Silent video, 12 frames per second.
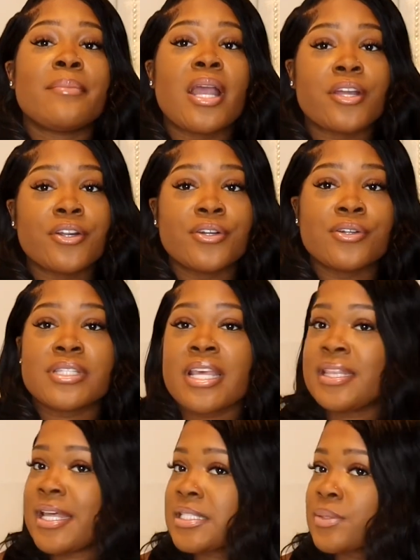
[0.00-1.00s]
my curls,
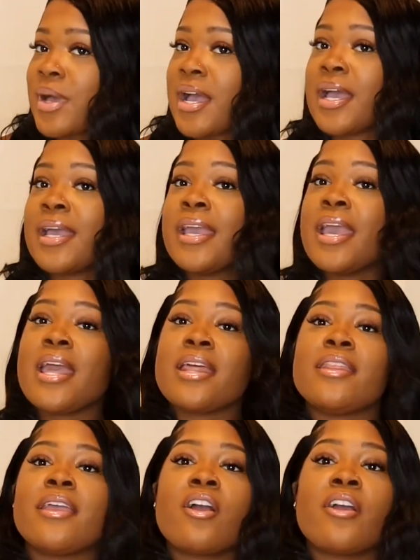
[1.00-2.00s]
and that's why
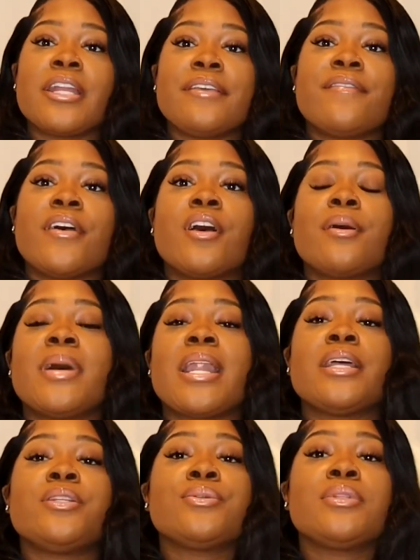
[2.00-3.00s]
they already fell. But
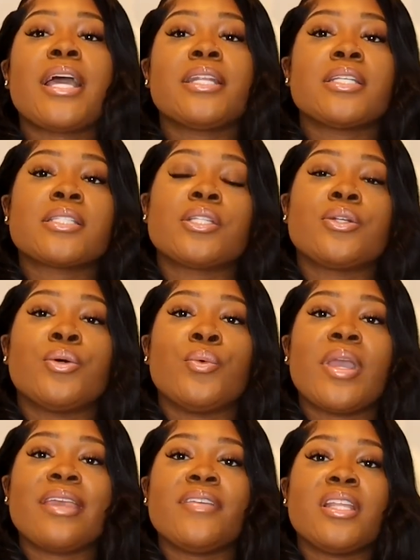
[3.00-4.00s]
I do like this little
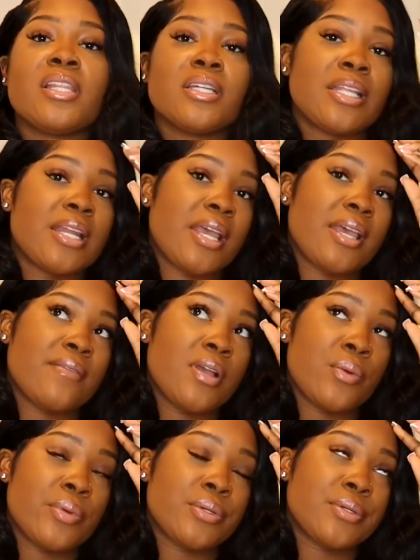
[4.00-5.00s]
wavy look that I have
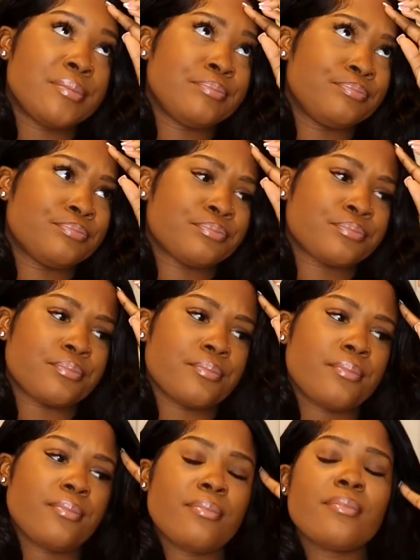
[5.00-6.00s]
going on.
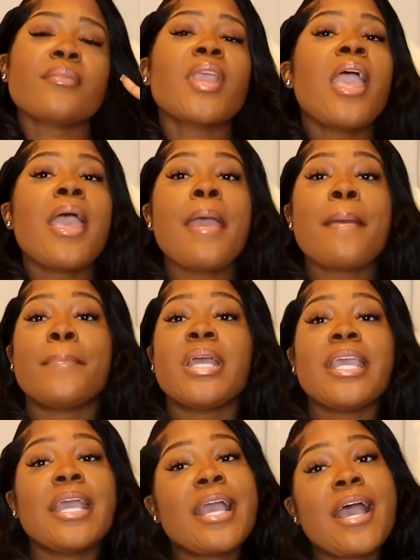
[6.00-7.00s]

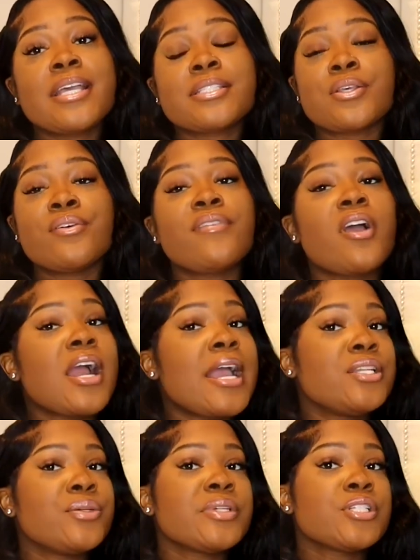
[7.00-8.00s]
But yeah, guys, so far
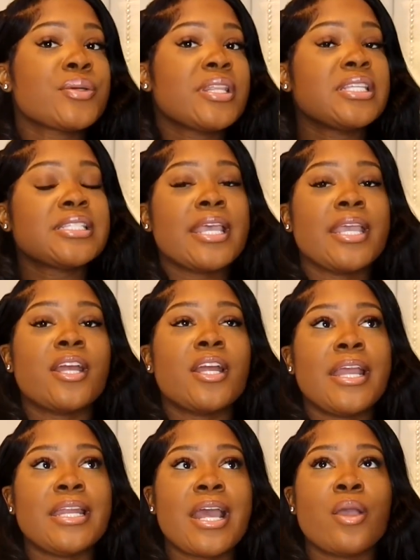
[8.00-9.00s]
I do enjoy this
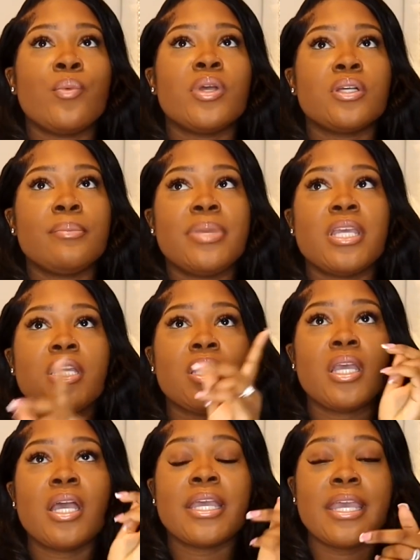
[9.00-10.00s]
hair, and I will
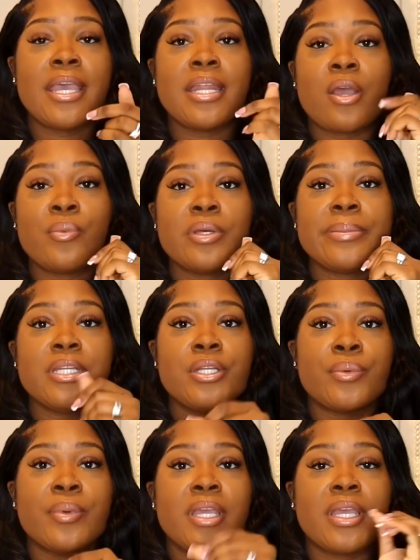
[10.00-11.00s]
be
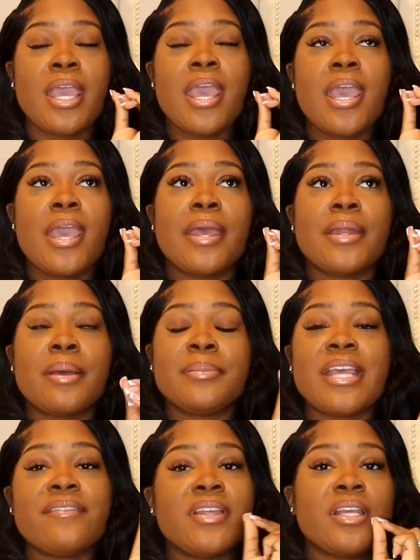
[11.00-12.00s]
doing an
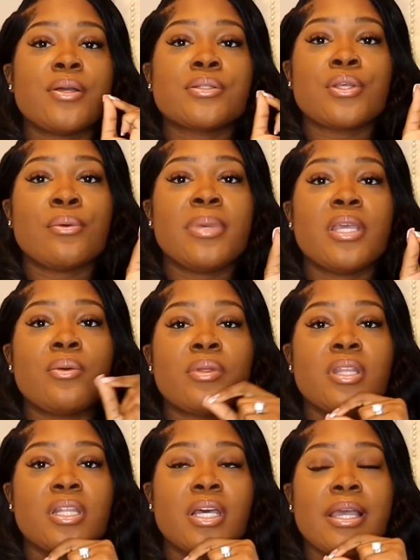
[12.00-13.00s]
update video, so be
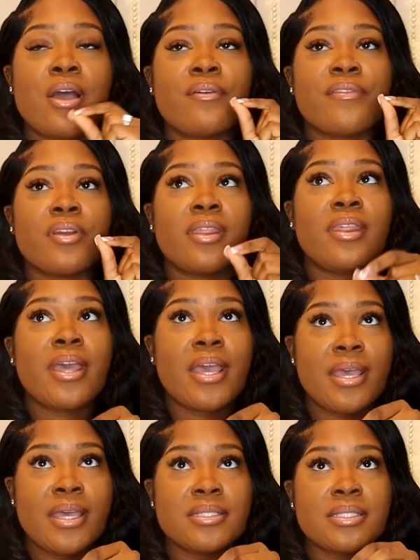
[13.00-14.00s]
on the lookout for
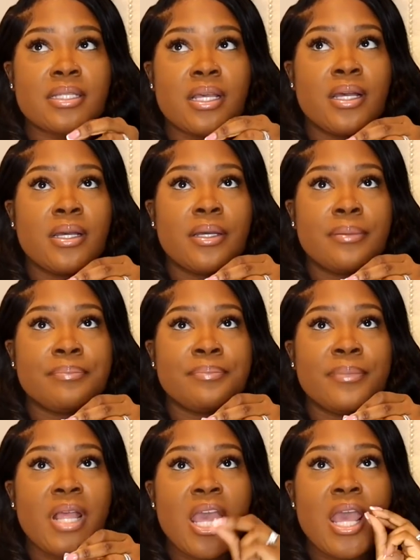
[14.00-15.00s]
that.
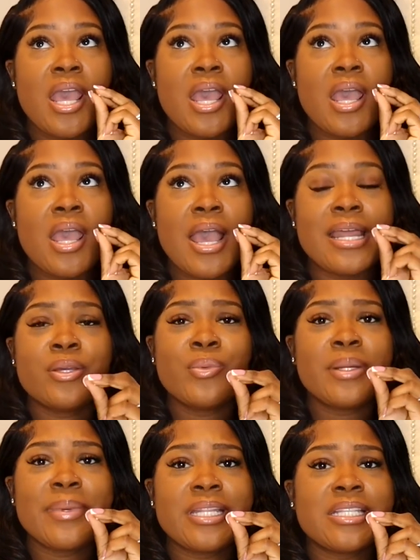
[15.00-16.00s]
I didn't
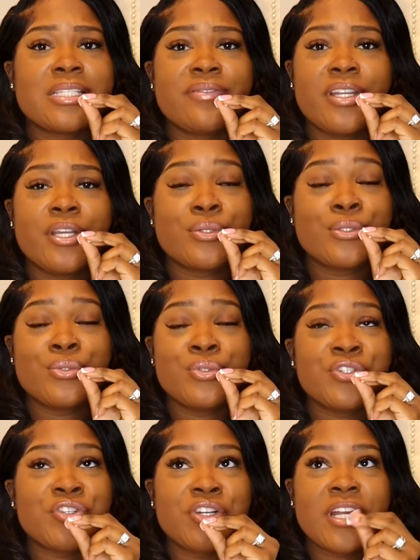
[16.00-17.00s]
want to make this video too
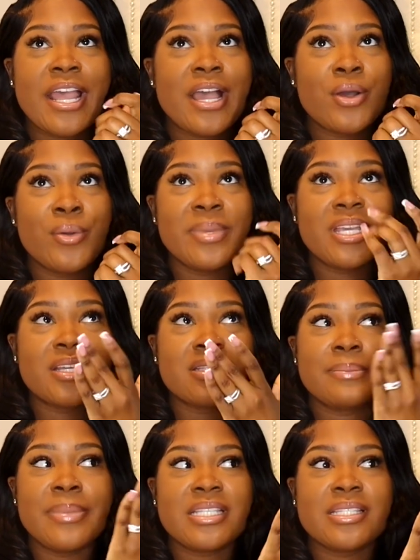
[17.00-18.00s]
drawn out because
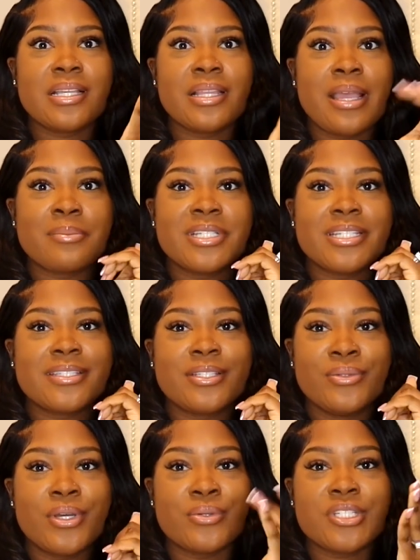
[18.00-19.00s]
basically I'm just,
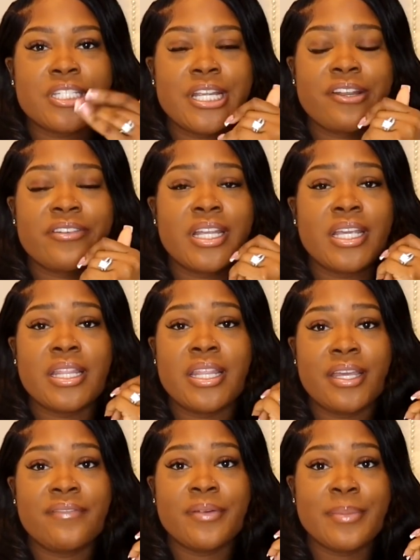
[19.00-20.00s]
you know, sharing
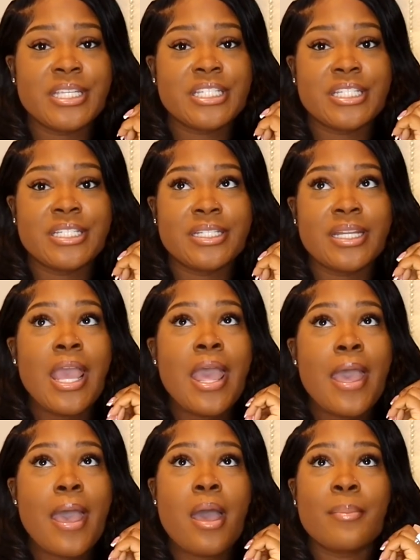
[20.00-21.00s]
the information
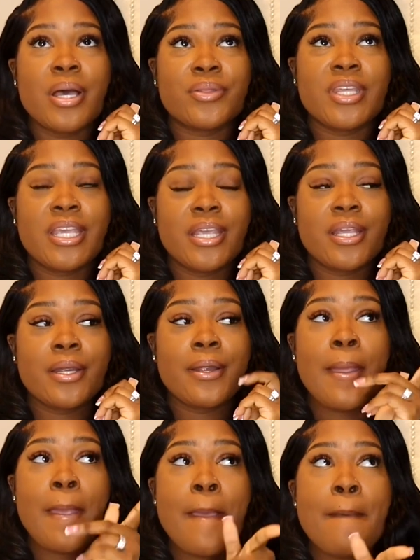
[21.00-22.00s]
about the hair.
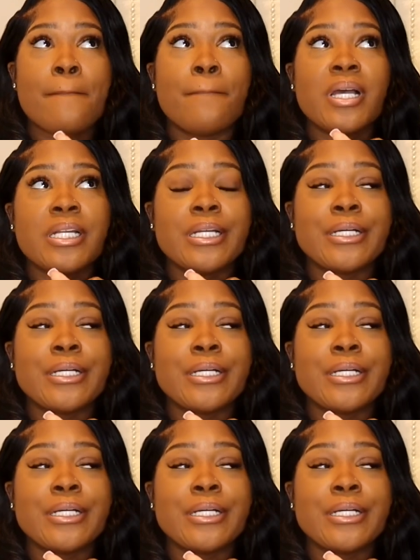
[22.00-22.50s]
But